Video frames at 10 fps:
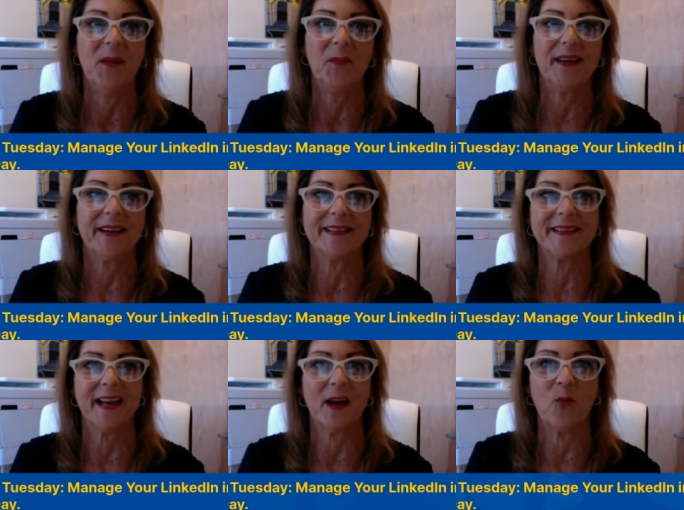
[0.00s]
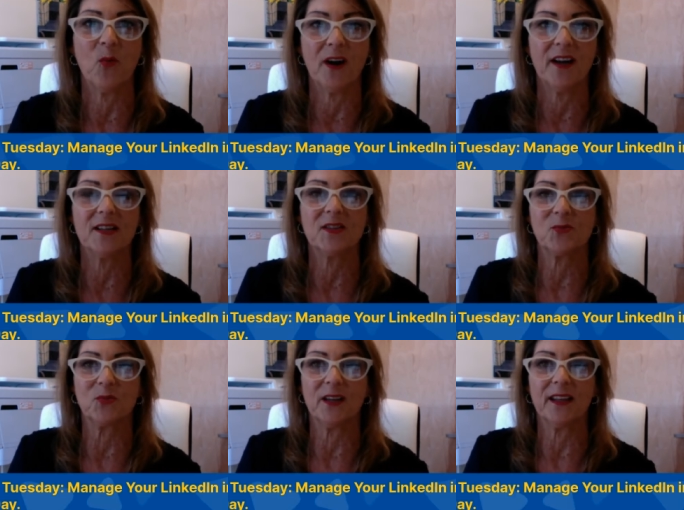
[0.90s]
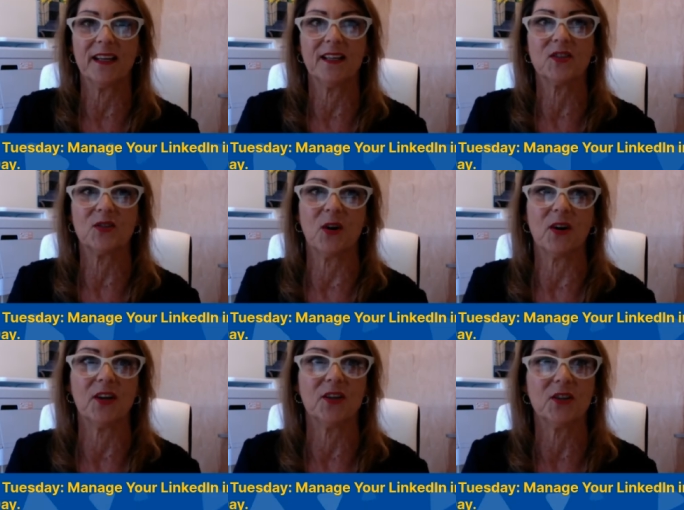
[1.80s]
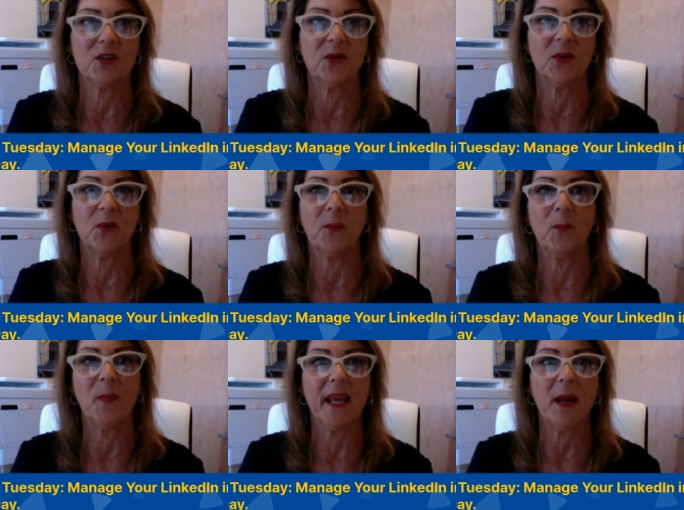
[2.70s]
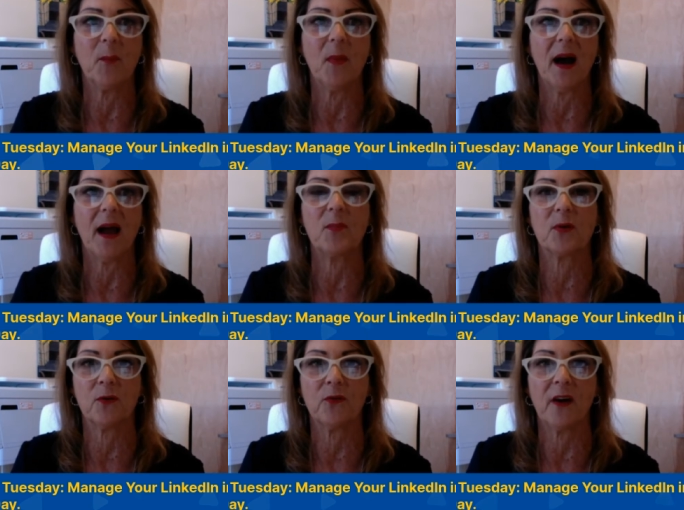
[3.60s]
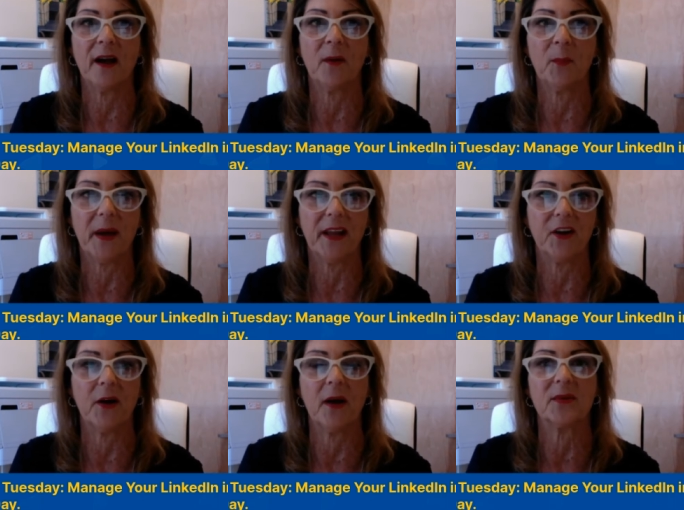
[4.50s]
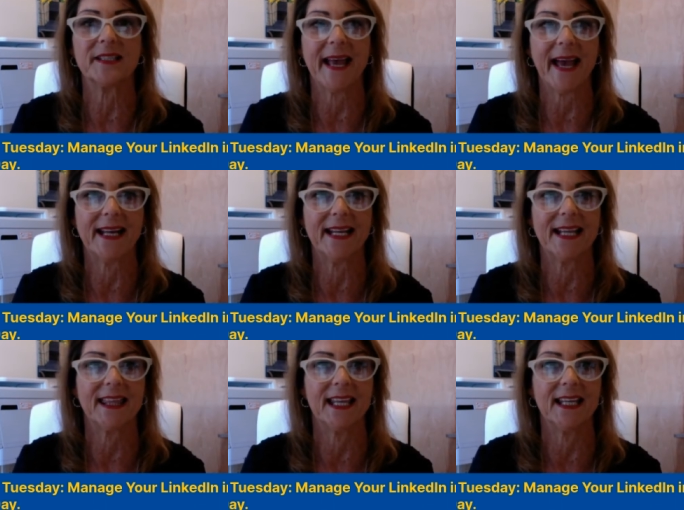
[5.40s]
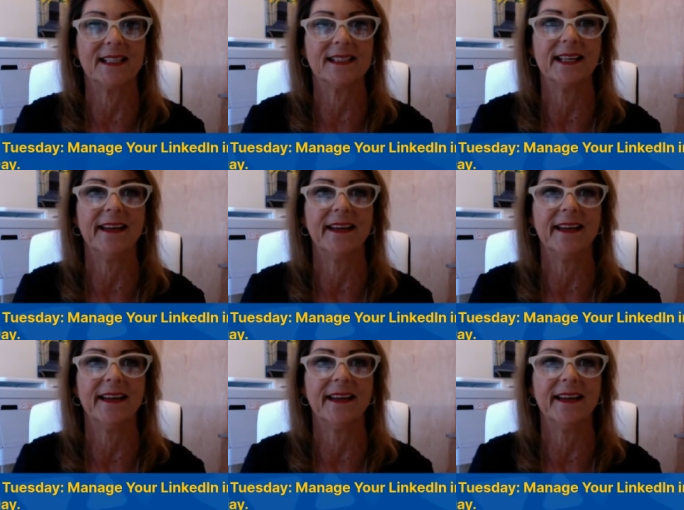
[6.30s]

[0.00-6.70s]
because I was really starting to make my profile better. I was adding things